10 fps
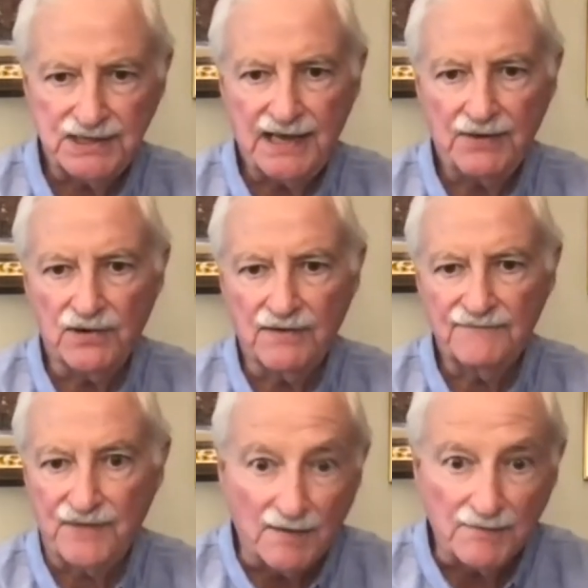they were
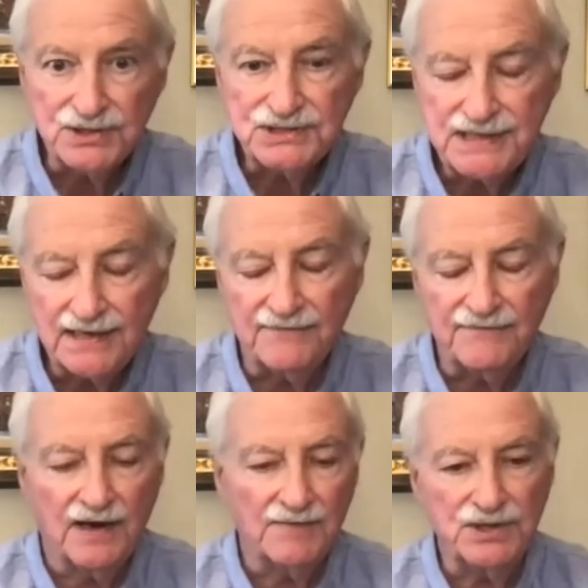farmers, tenant
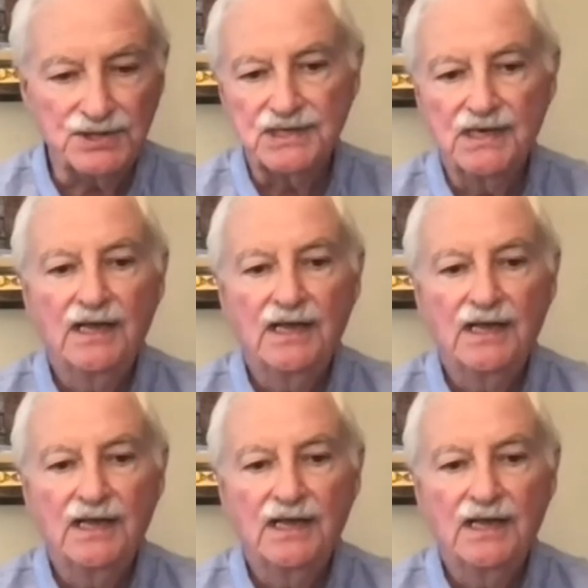farmers,